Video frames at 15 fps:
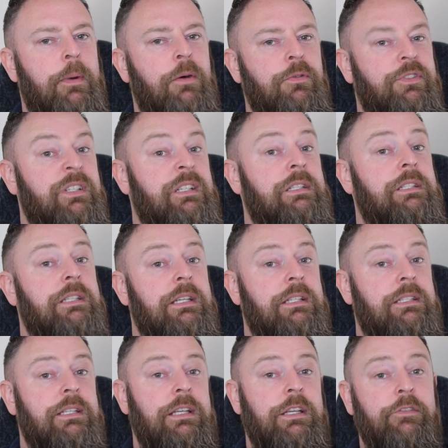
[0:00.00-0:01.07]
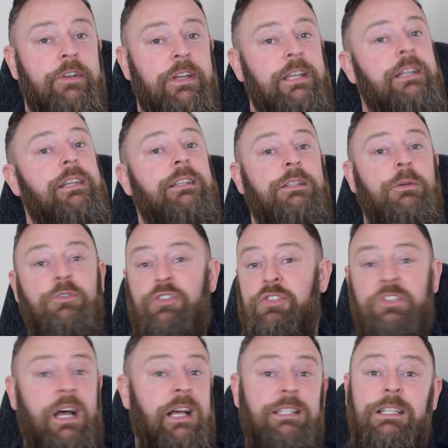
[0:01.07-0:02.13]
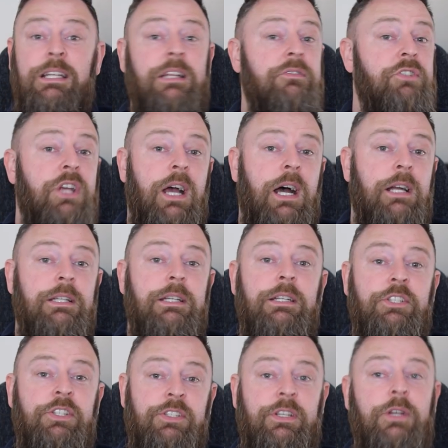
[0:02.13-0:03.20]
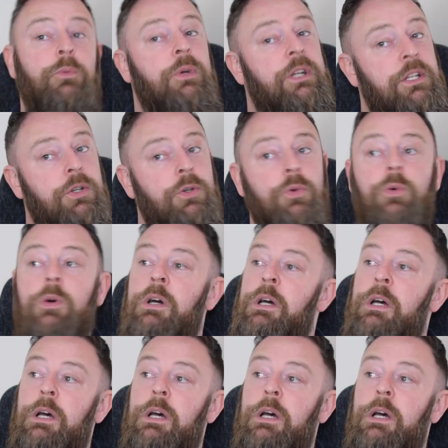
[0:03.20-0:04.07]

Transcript: about CCTV because I was just asking if she had it, and she said we do.